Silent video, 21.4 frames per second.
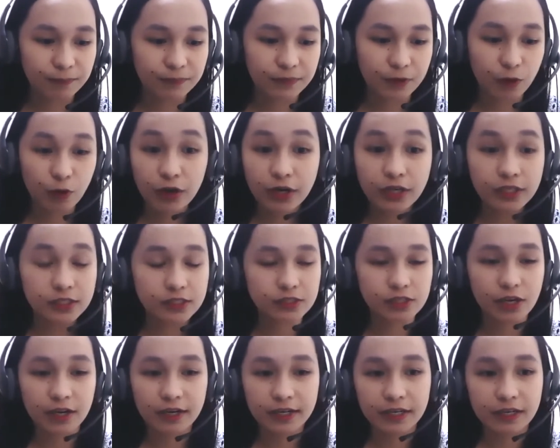or
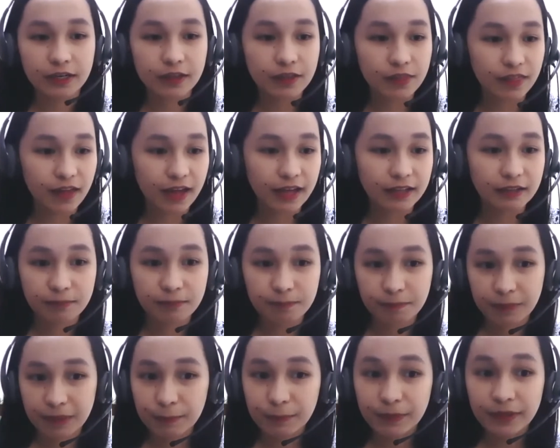sorry, that
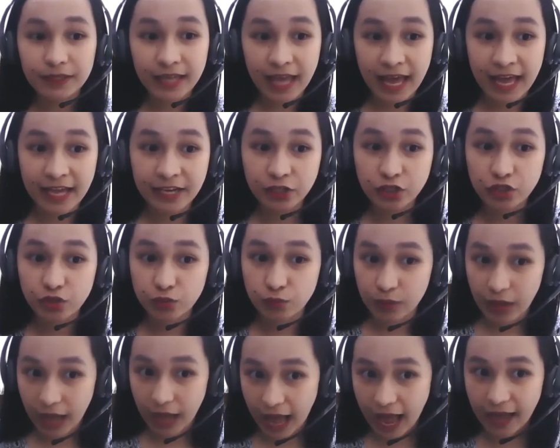people can
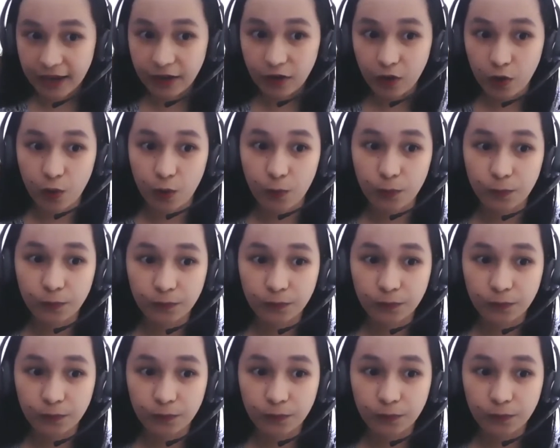do at home.